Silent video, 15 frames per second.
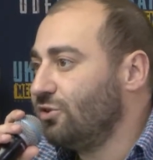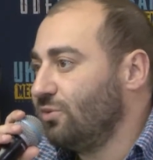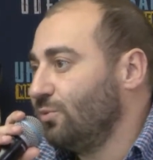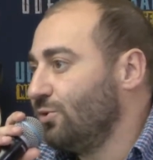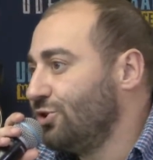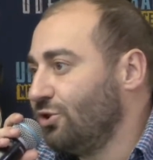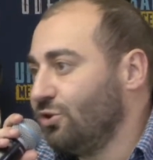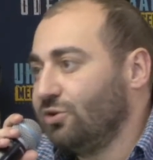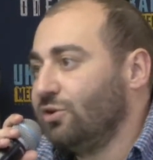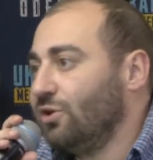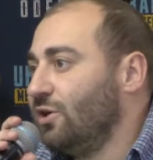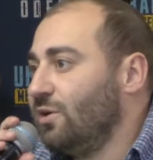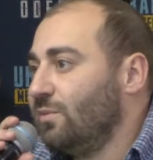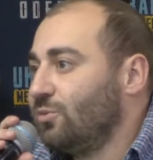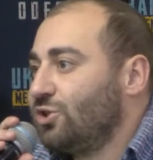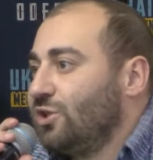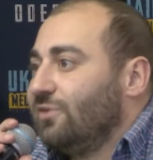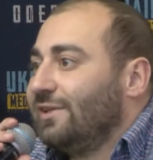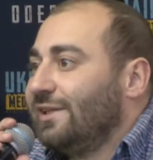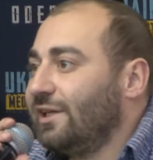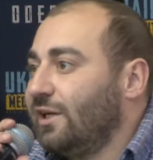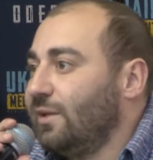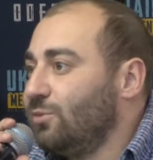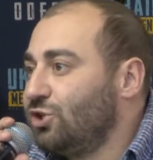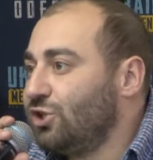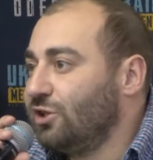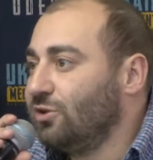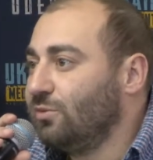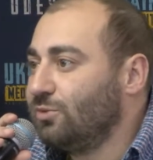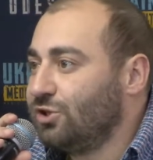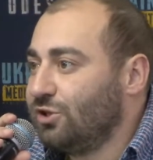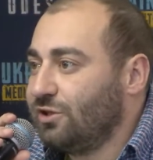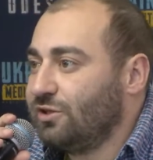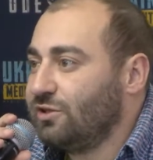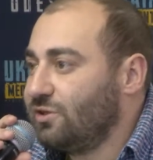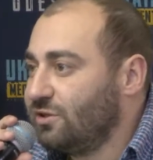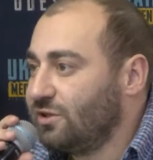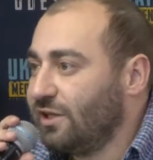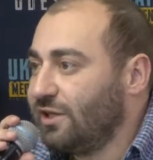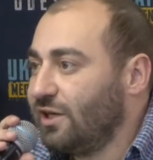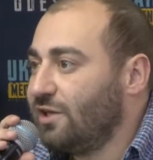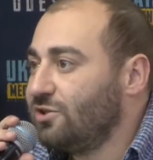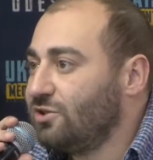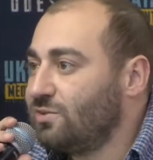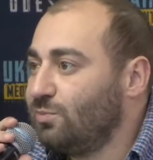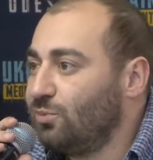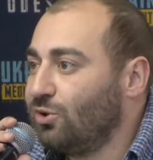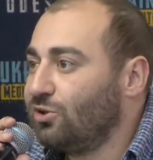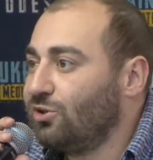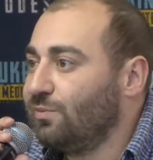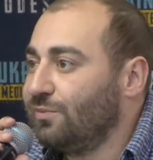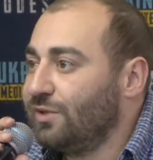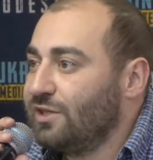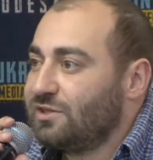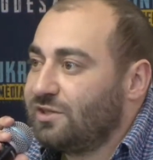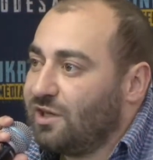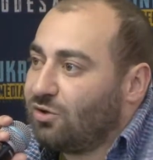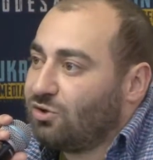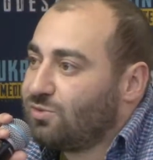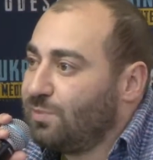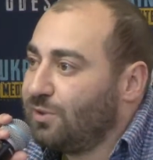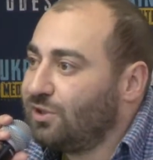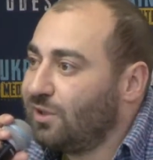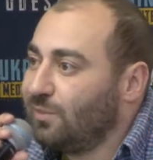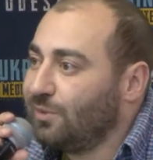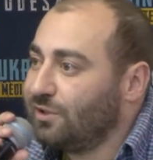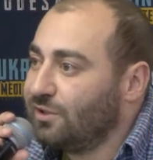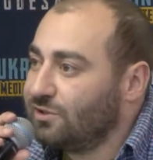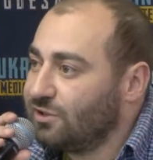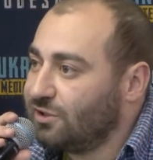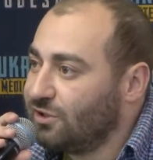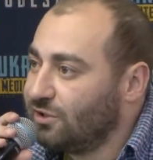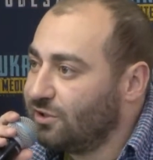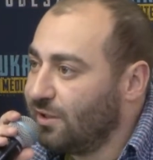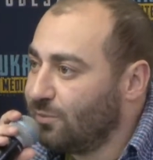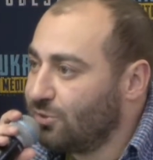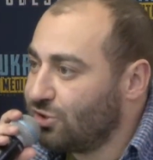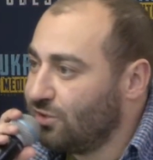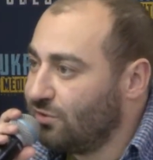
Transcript: This is also related to psychological rehabilitation because through the sports,